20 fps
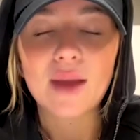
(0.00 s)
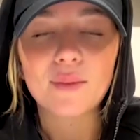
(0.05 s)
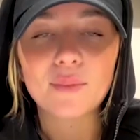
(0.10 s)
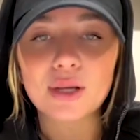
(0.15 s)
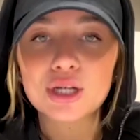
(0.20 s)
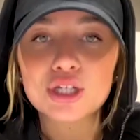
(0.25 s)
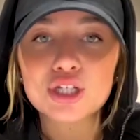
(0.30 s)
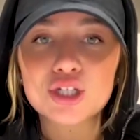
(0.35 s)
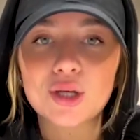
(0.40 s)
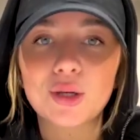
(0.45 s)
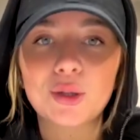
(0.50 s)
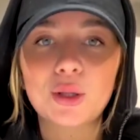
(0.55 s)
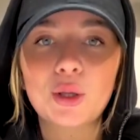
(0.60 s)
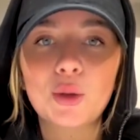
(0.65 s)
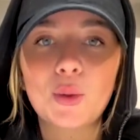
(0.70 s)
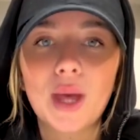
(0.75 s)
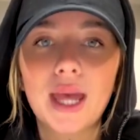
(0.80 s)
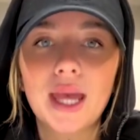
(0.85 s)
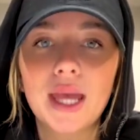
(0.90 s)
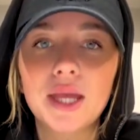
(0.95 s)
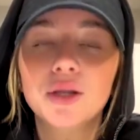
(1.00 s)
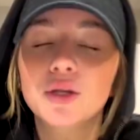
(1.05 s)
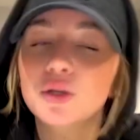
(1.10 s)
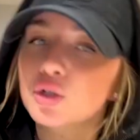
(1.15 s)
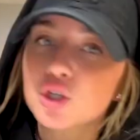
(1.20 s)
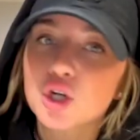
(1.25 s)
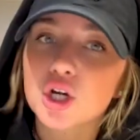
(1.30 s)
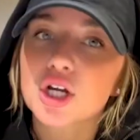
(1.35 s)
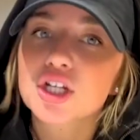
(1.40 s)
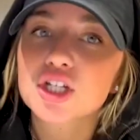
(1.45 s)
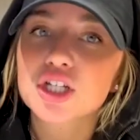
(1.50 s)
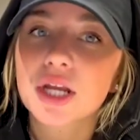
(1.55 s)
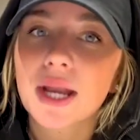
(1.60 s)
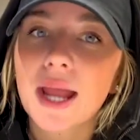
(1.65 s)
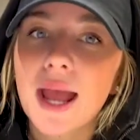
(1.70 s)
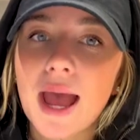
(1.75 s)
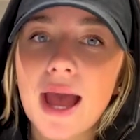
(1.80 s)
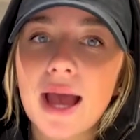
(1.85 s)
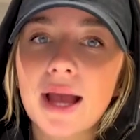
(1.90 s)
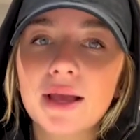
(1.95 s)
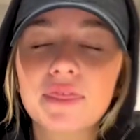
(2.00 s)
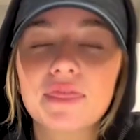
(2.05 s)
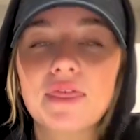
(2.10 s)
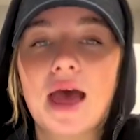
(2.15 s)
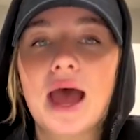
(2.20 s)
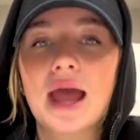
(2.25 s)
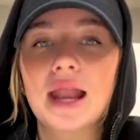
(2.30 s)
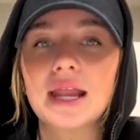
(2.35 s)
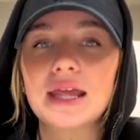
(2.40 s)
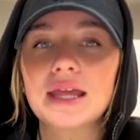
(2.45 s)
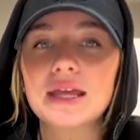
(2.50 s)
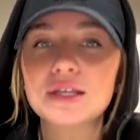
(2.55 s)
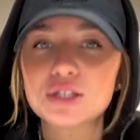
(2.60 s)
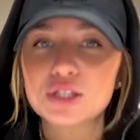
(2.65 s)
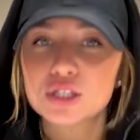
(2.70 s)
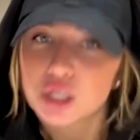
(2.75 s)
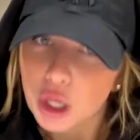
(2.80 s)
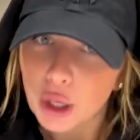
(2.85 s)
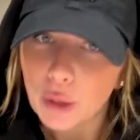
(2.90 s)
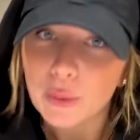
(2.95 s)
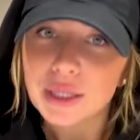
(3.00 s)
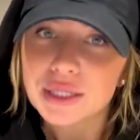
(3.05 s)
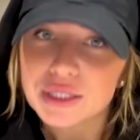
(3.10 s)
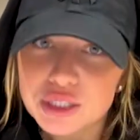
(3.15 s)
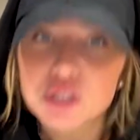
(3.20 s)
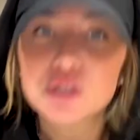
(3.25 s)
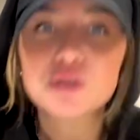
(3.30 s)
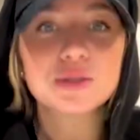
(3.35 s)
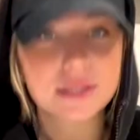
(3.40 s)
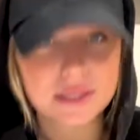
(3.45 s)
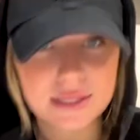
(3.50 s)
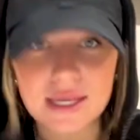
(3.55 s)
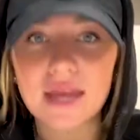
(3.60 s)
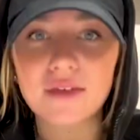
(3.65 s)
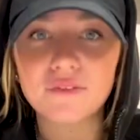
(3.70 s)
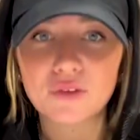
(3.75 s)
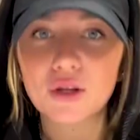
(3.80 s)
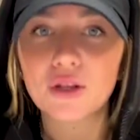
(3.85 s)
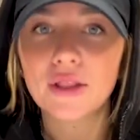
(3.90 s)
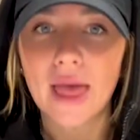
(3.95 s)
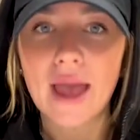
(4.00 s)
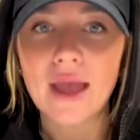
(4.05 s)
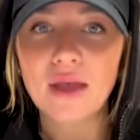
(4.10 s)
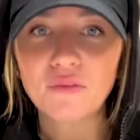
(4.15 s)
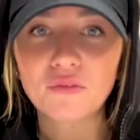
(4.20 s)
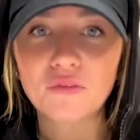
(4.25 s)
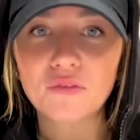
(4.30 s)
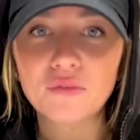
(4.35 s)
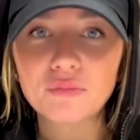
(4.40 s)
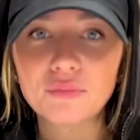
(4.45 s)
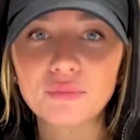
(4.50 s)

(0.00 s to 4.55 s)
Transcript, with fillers: I'm going to show you a nutrition hack that is going to save your life.